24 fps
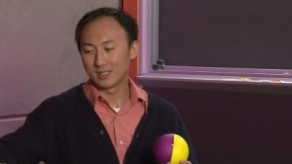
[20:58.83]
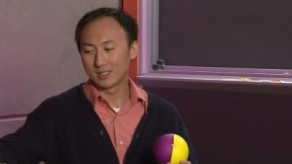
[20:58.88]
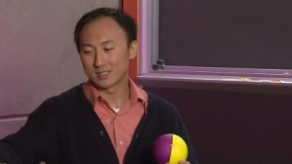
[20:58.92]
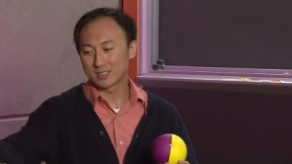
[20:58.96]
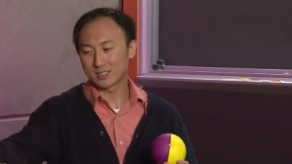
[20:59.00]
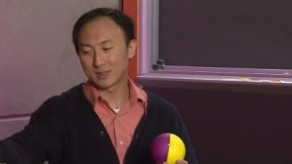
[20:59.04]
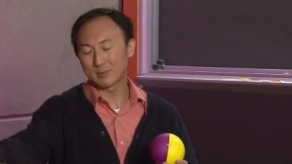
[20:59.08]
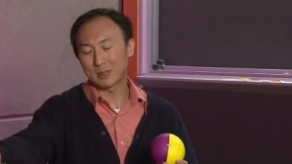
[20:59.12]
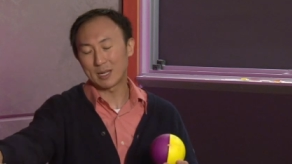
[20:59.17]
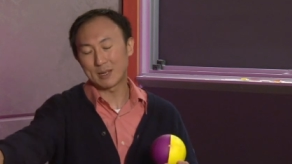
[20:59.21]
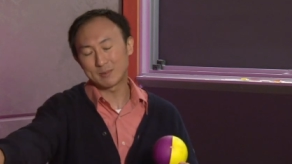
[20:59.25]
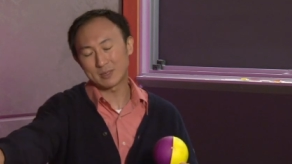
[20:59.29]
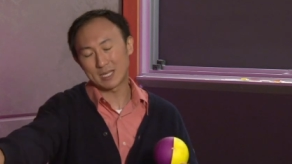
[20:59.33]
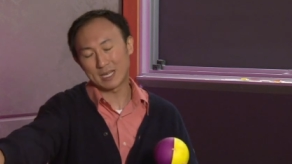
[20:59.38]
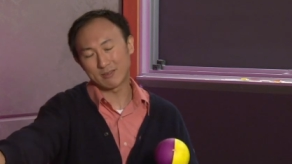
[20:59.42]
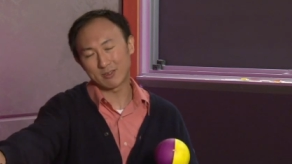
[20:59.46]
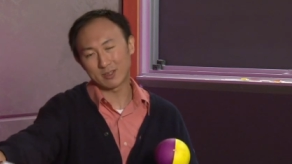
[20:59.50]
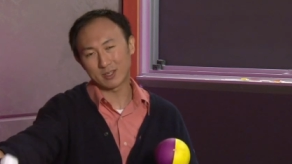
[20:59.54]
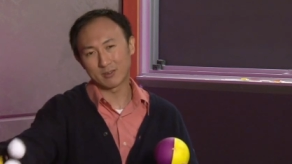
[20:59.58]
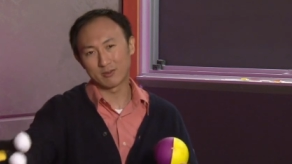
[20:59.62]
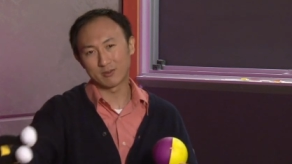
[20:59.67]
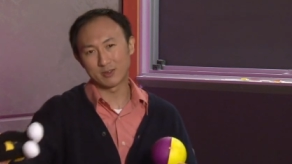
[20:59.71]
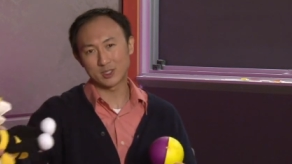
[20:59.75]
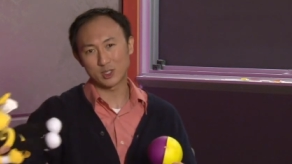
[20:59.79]
sometimes
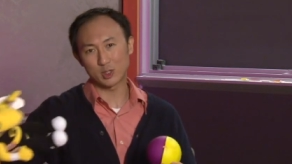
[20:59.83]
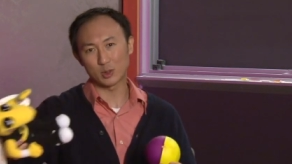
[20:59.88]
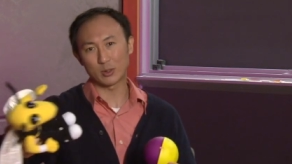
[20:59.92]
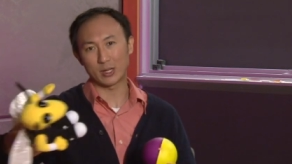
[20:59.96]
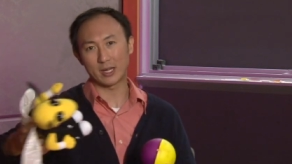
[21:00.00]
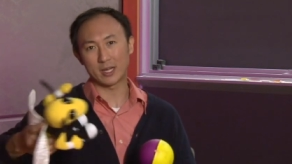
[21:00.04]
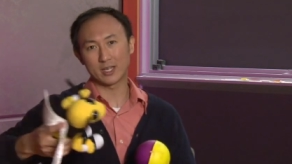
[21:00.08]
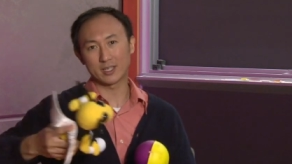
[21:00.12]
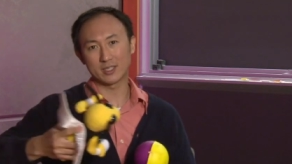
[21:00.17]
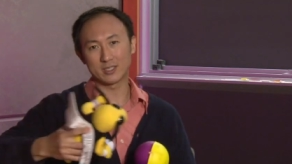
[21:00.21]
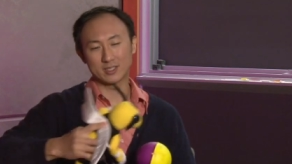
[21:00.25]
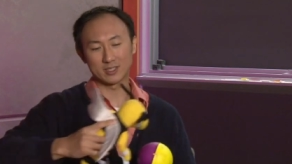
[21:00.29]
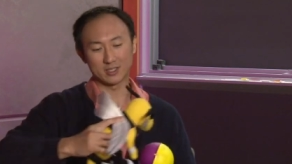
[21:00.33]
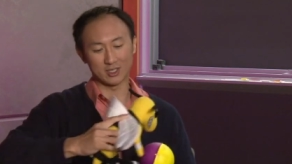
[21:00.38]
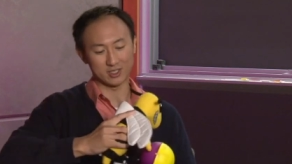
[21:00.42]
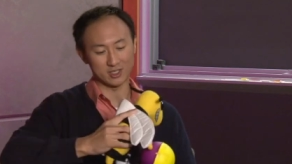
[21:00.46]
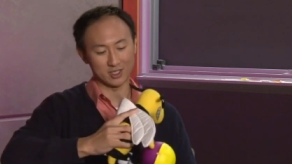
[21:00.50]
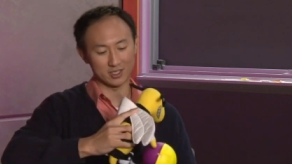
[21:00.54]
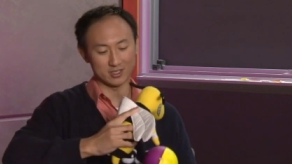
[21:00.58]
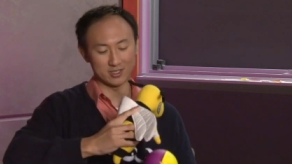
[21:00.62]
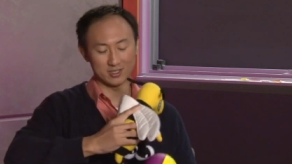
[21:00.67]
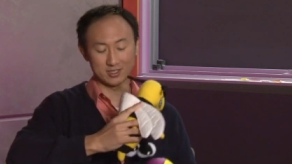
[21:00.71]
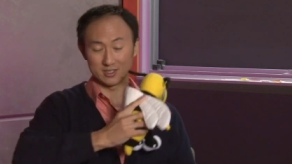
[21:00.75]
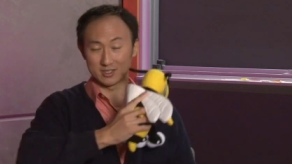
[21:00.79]
having a visual aid such
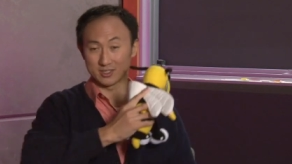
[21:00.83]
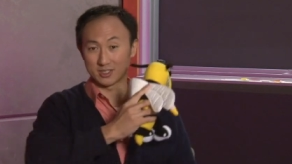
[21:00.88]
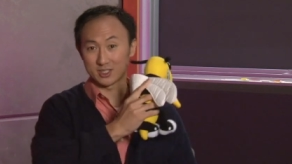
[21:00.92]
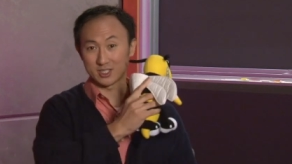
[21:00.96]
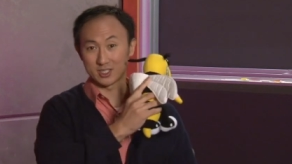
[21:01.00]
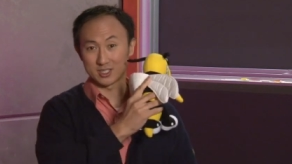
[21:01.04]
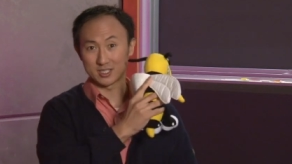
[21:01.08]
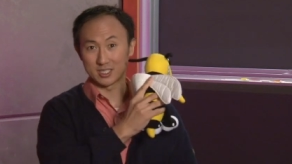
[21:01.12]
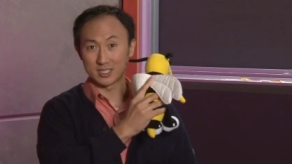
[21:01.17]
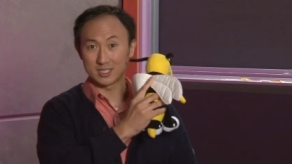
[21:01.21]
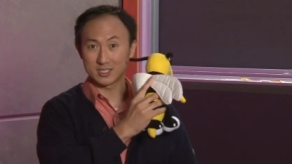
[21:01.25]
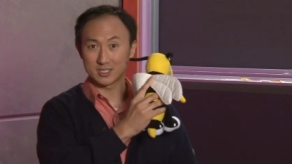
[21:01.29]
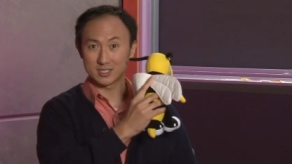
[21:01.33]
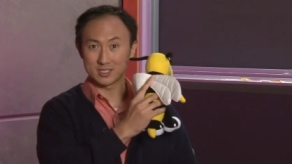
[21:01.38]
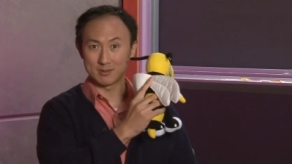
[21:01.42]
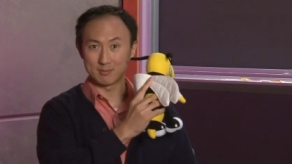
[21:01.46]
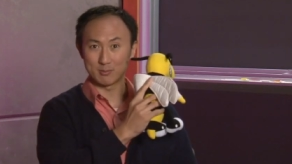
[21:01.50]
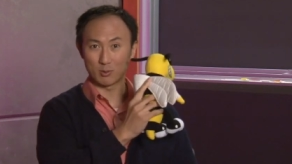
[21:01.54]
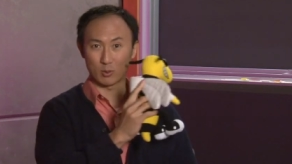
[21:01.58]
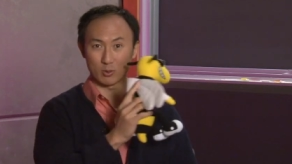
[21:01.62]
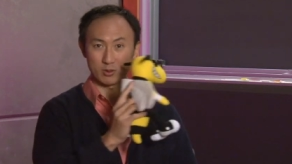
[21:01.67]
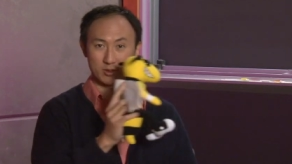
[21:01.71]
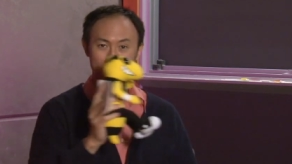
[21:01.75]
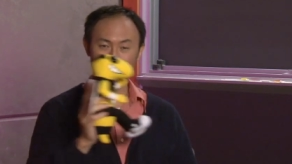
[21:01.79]
as, such as this is
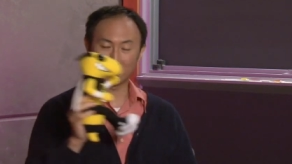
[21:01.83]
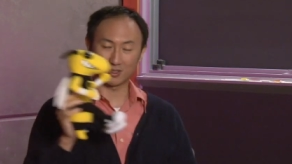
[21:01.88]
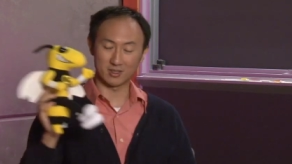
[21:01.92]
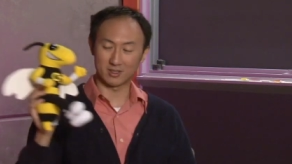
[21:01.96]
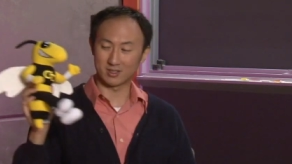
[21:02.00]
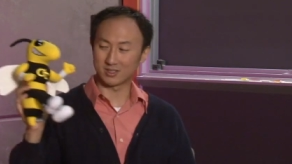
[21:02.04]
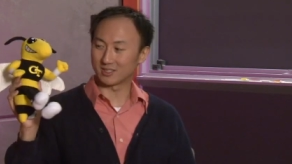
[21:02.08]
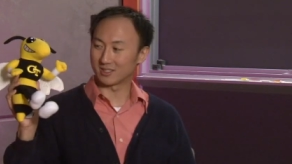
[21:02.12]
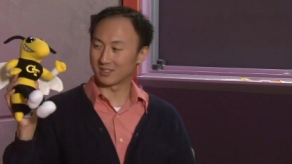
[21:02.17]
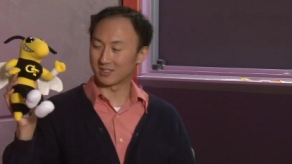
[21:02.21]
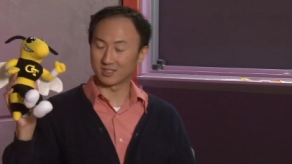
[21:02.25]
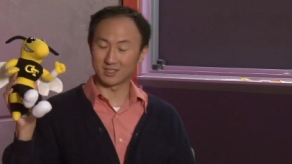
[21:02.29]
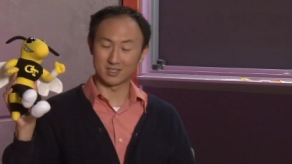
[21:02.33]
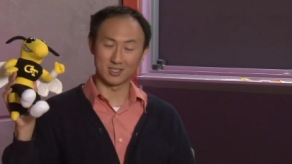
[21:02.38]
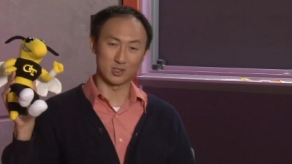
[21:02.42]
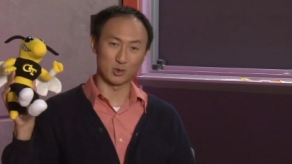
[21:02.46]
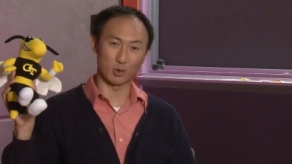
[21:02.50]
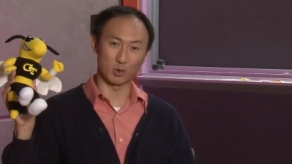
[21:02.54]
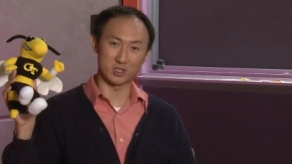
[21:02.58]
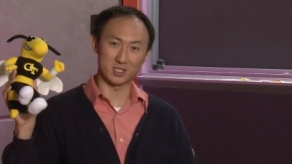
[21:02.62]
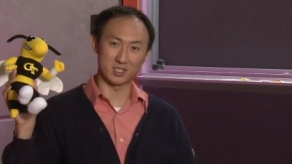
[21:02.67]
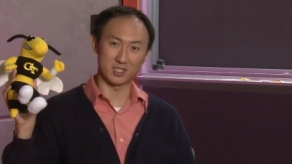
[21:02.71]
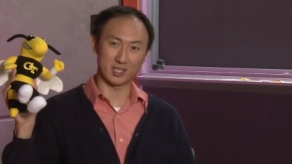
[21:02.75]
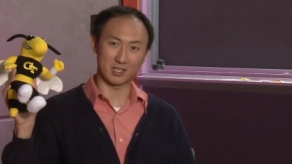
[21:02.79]
important. This is the
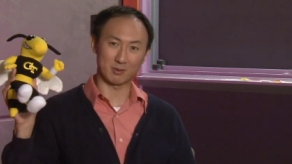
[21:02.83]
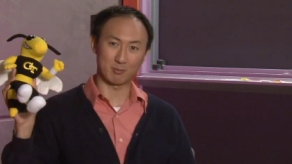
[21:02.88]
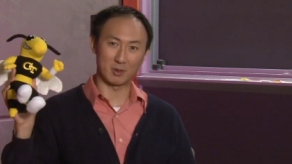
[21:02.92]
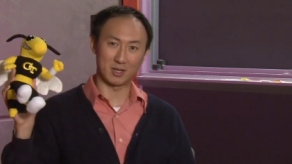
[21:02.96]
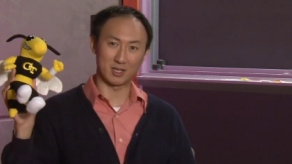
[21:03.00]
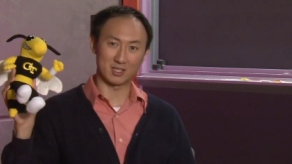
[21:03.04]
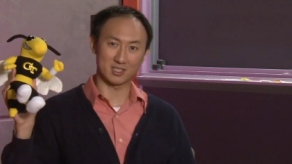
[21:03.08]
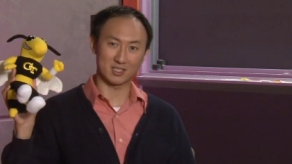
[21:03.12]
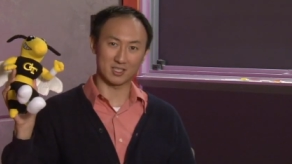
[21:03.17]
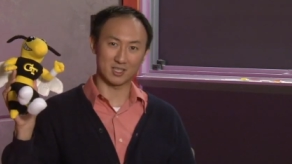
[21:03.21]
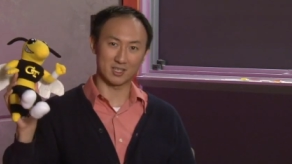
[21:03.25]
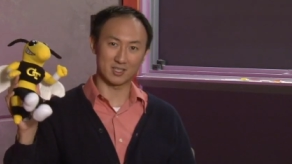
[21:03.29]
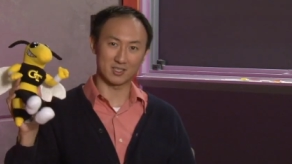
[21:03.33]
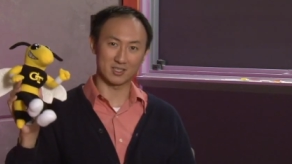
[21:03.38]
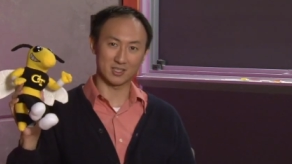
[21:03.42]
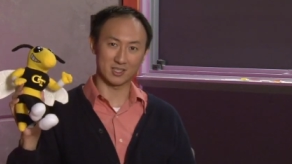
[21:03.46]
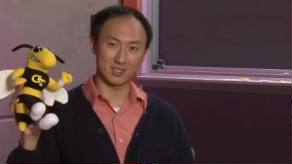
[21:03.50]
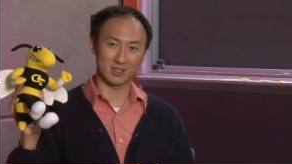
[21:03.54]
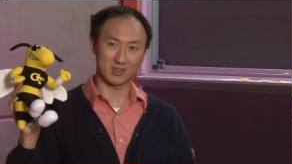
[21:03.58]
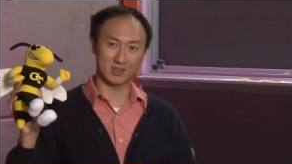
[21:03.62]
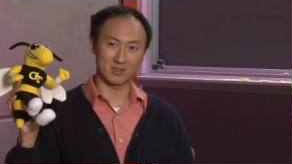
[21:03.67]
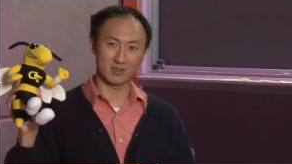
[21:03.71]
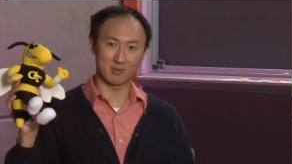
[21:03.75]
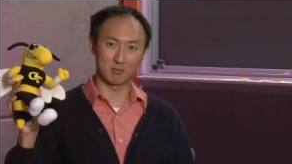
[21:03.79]
Georgia Tech mascot
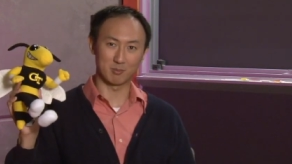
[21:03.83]
here,